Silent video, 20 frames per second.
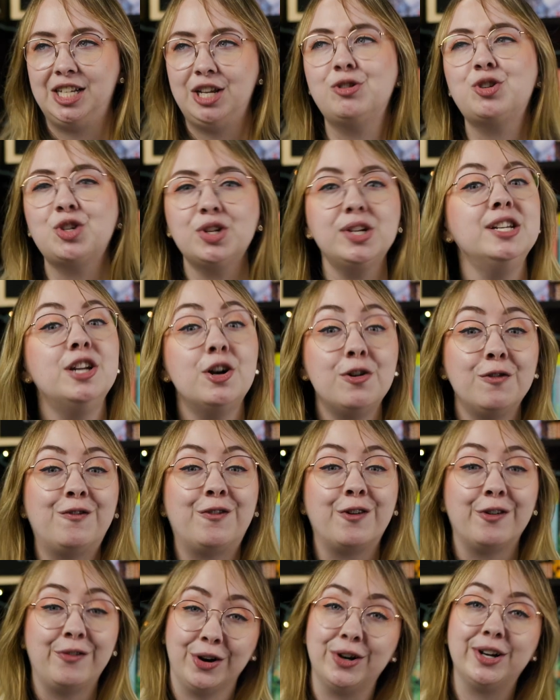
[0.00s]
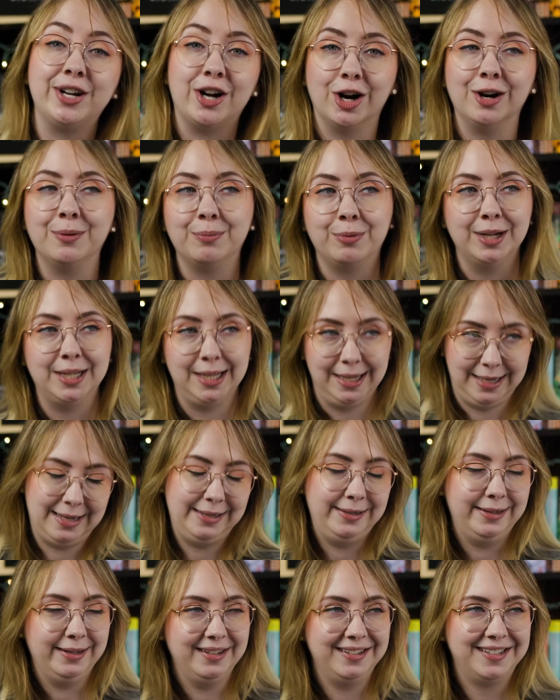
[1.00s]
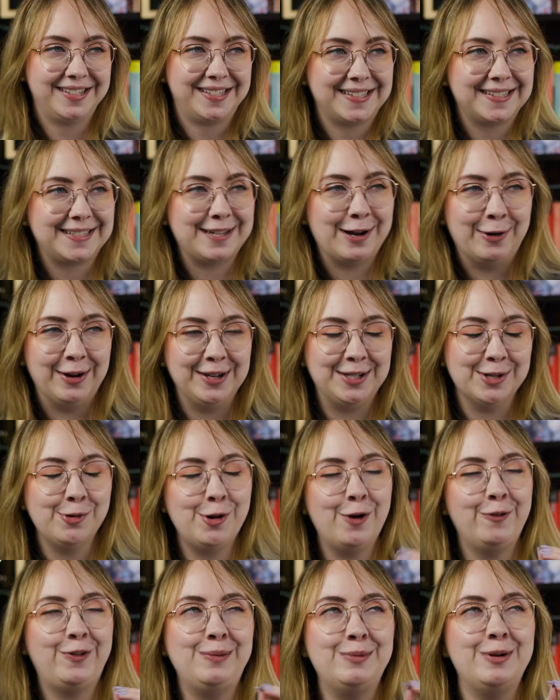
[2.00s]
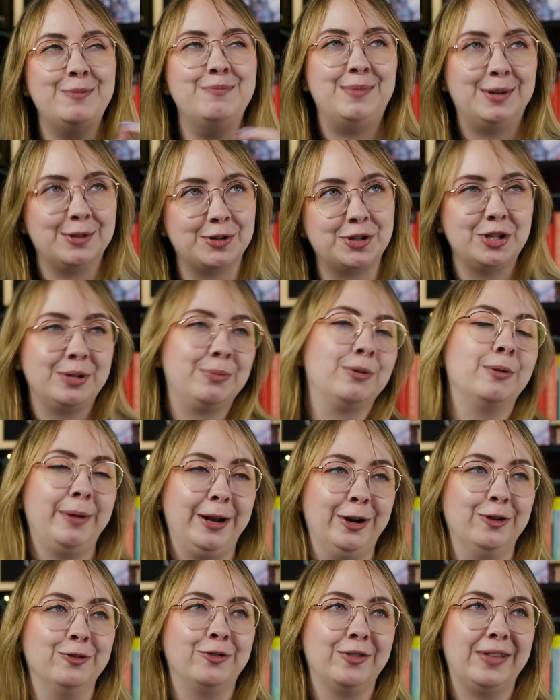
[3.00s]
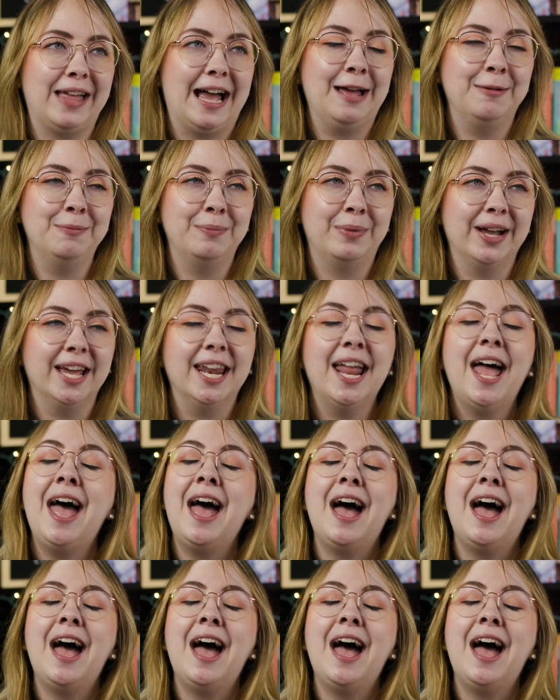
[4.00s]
usually known for very heartbreaking endings, so I don't know if I'm emotionally prepared for that, but